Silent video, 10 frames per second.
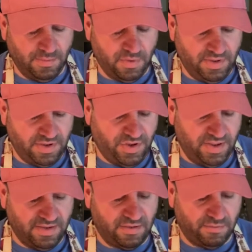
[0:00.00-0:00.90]
going to
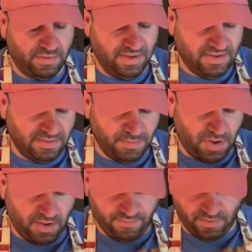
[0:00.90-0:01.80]
just rinse them
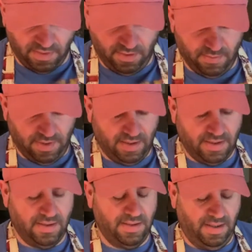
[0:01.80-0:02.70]
off really quick,
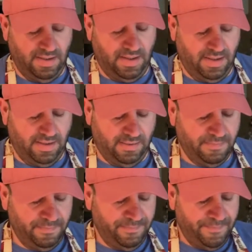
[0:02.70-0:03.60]
and then
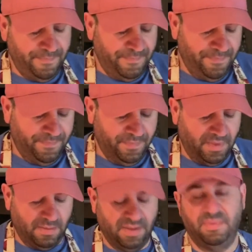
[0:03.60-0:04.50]

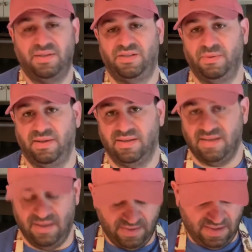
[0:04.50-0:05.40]
I'm going to be doing this
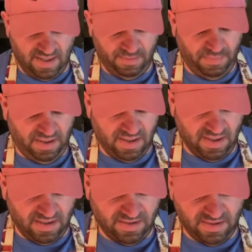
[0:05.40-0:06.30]
outside
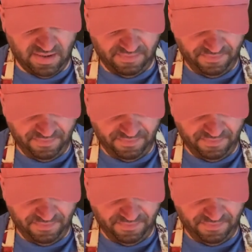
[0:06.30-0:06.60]
because,